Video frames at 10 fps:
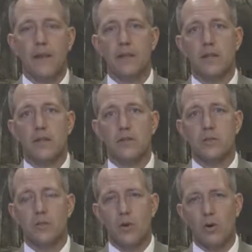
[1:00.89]
then there's
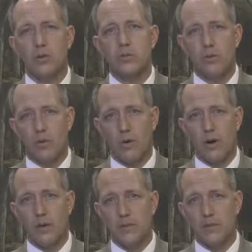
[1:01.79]
some course
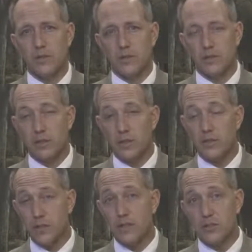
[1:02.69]
requirements, and
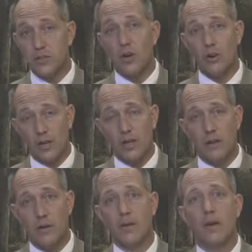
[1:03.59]
it'll say start
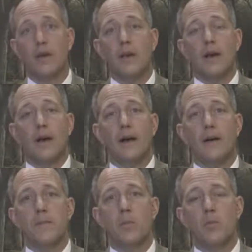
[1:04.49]
here.
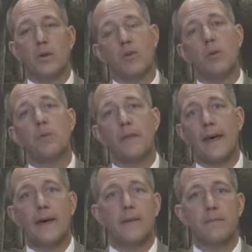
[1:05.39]
And when you open
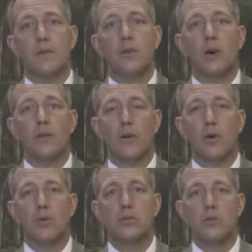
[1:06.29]
that, you'll have a
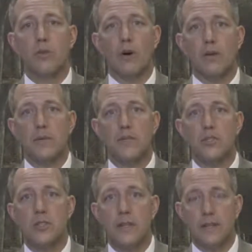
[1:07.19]
course requirements
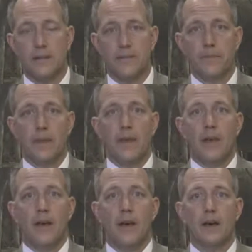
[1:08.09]
sheet.
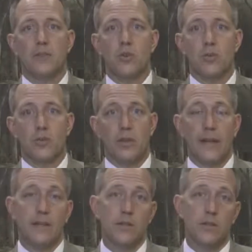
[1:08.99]
So if you'd
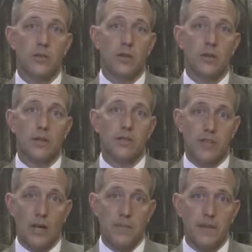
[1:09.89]
like to
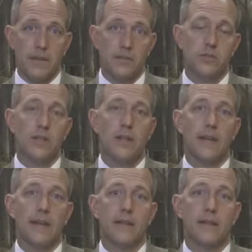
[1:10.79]
stop this,
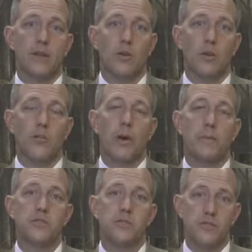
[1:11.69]
and or
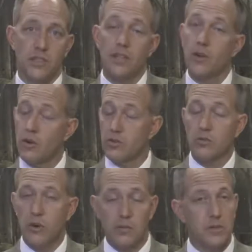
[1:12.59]
perhaps you've seen the course
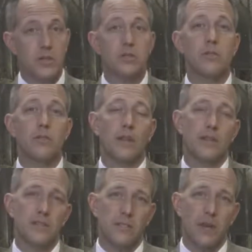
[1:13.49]
requirement sheet, so if you'd
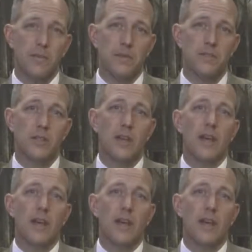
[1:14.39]
like to stop this